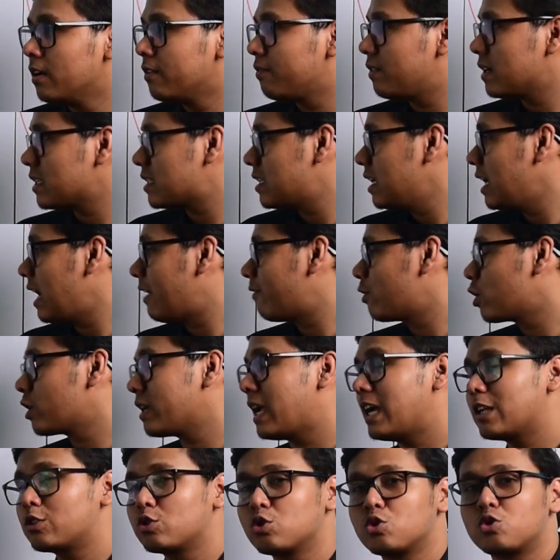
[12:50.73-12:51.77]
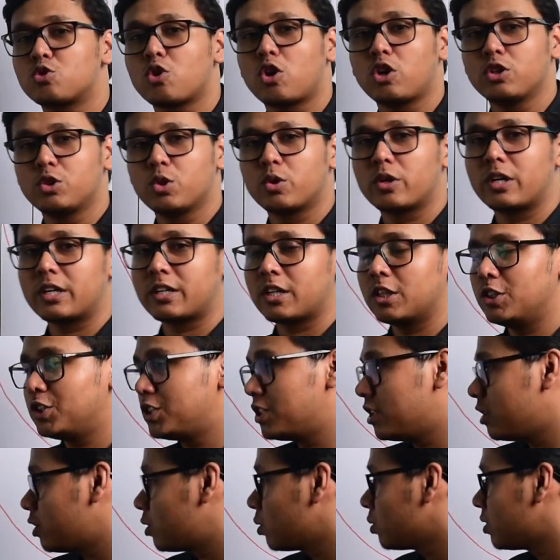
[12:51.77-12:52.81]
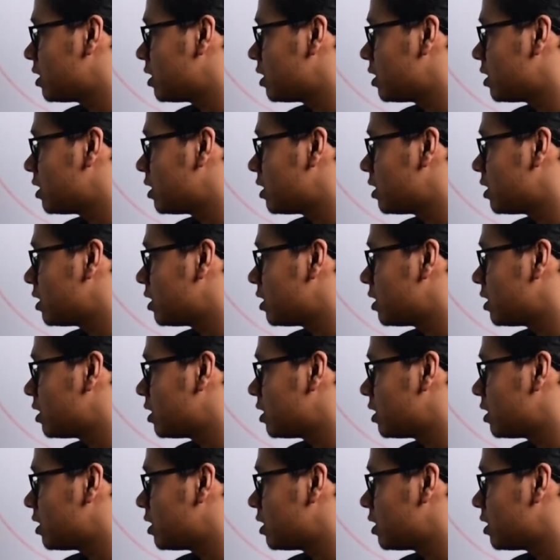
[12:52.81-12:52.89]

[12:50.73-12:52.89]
Firstly, I would like to draw your attention to